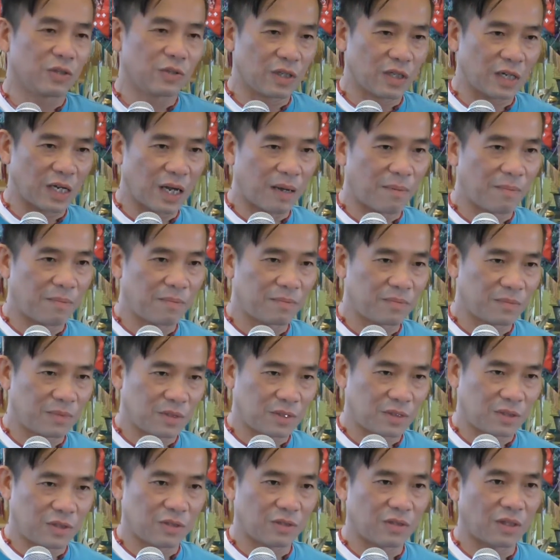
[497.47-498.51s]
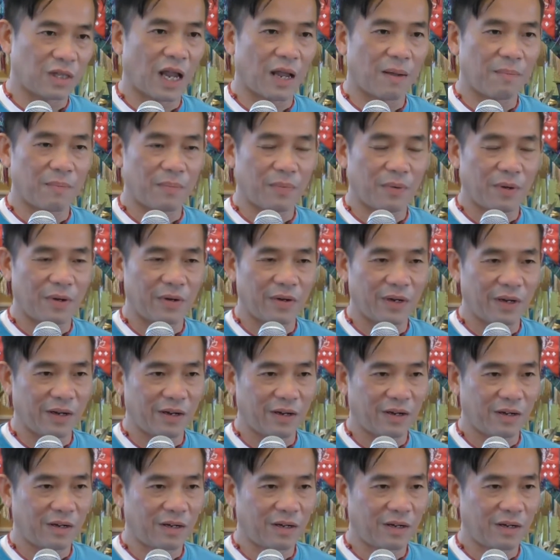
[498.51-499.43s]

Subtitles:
to come to temple here.